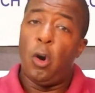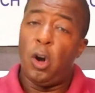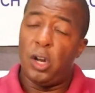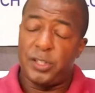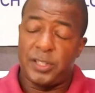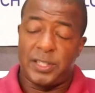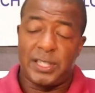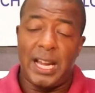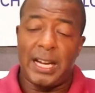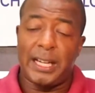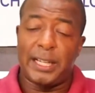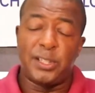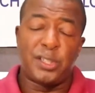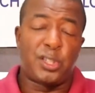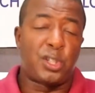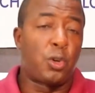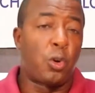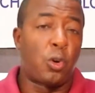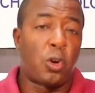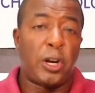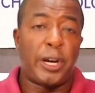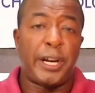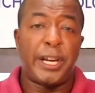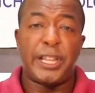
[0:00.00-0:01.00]
Second
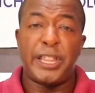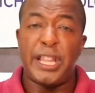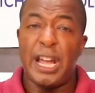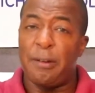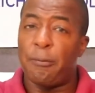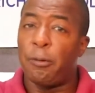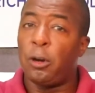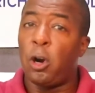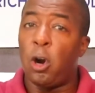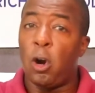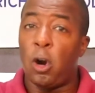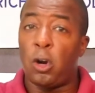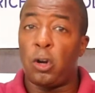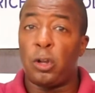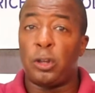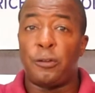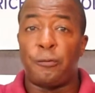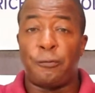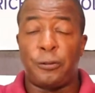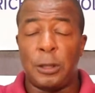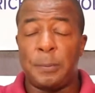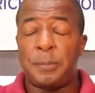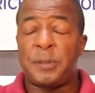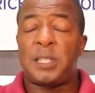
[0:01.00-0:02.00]
story in that regard on the
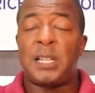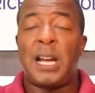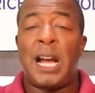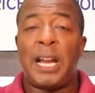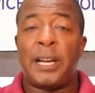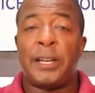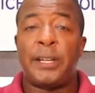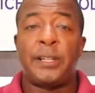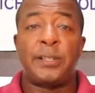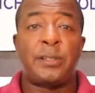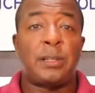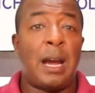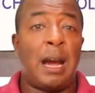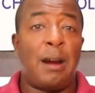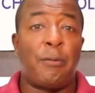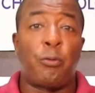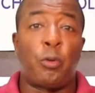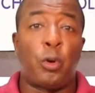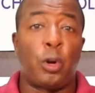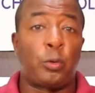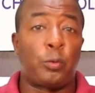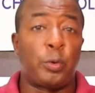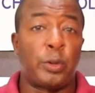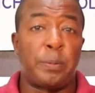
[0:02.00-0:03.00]
flip side is I've
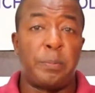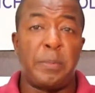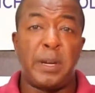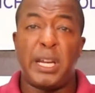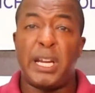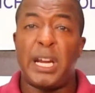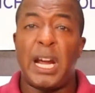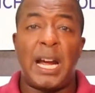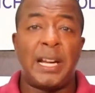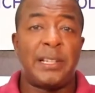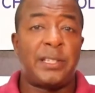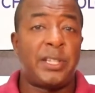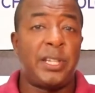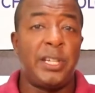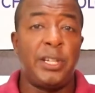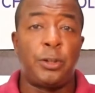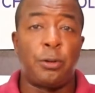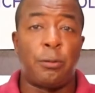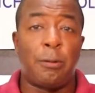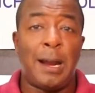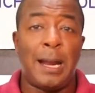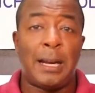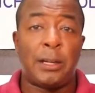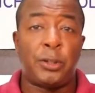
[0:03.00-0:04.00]
worked with many IT
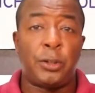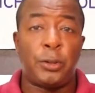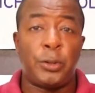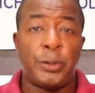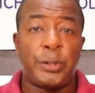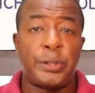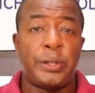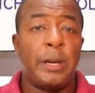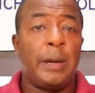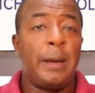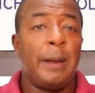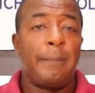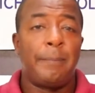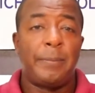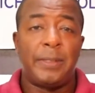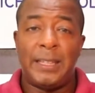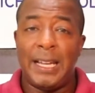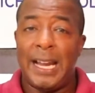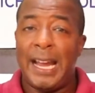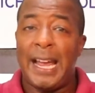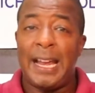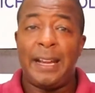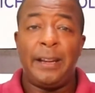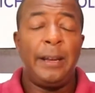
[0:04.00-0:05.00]
directors
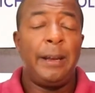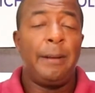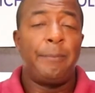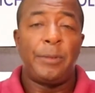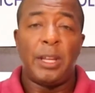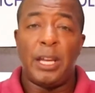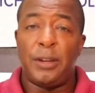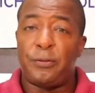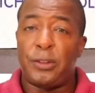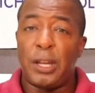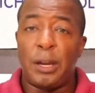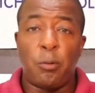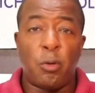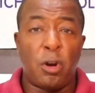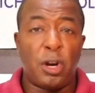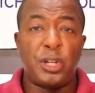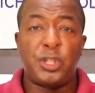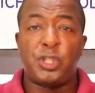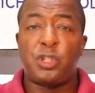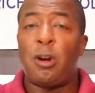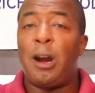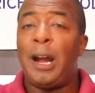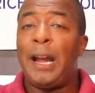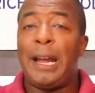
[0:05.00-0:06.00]
that if they want
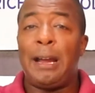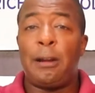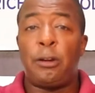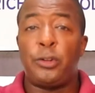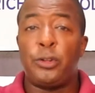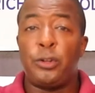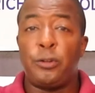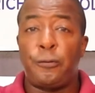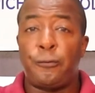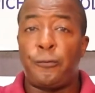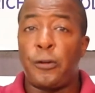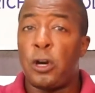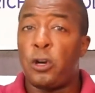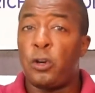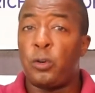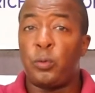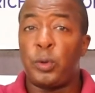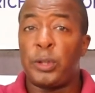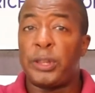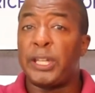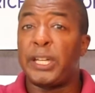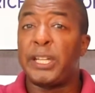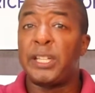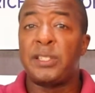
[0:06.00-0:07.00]
to try out a new phone
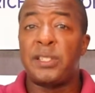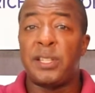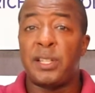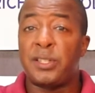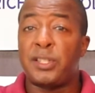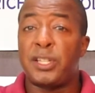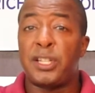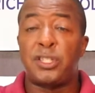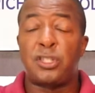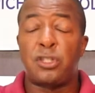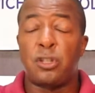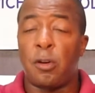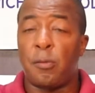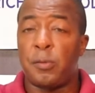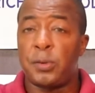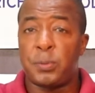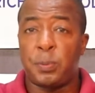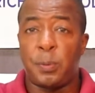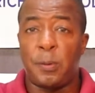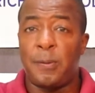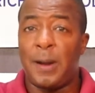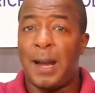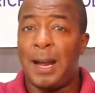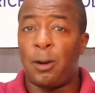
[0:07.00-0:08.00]
with an existing service
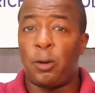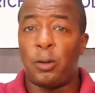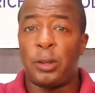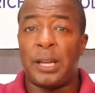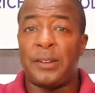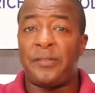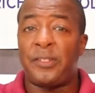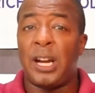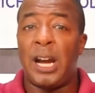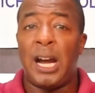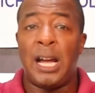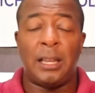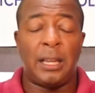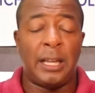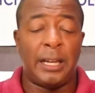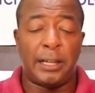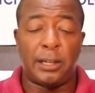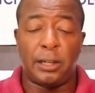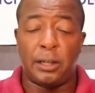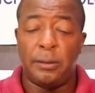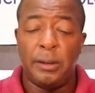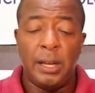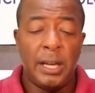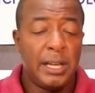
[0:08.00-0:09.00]
provider they've got
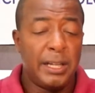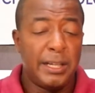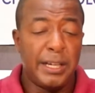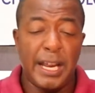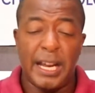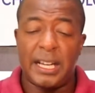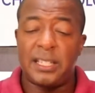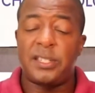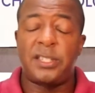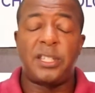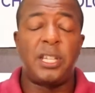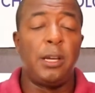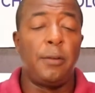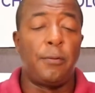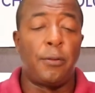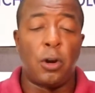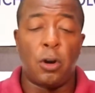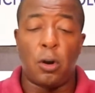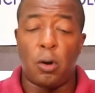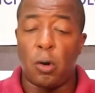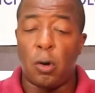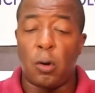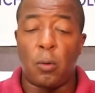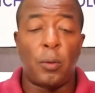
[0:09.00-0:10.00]
like a Nextiva
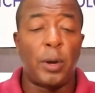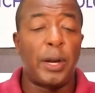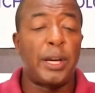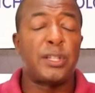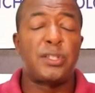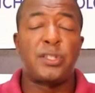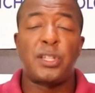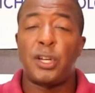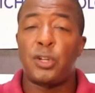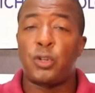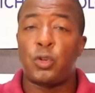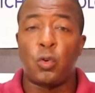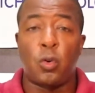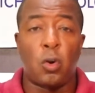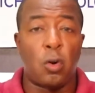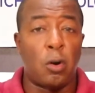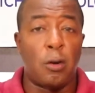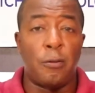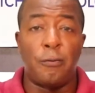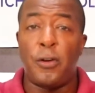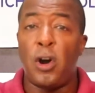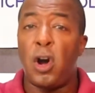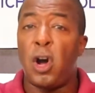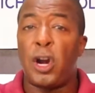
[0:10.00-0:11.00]
or a RingCentral
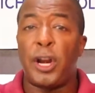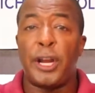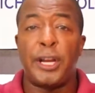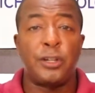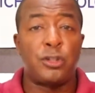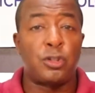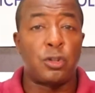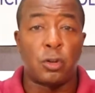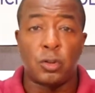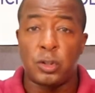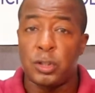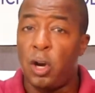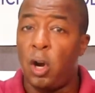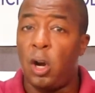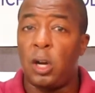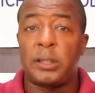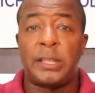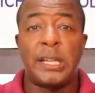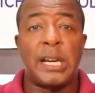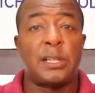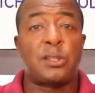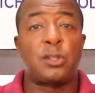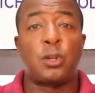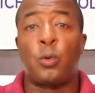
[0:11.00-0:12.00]
or a Vonage or
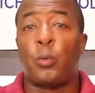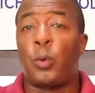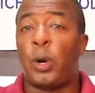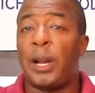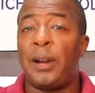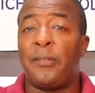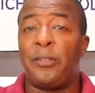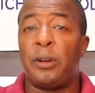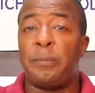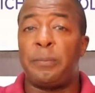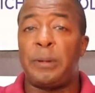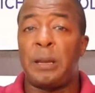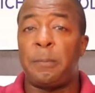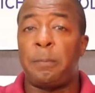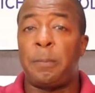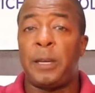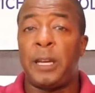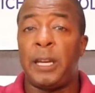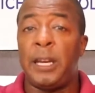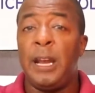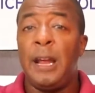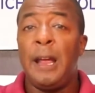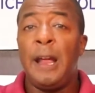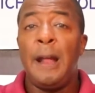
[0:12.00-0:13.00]
TalkDesk or whatever it may
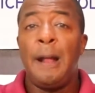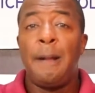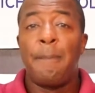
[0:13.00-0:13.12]
be,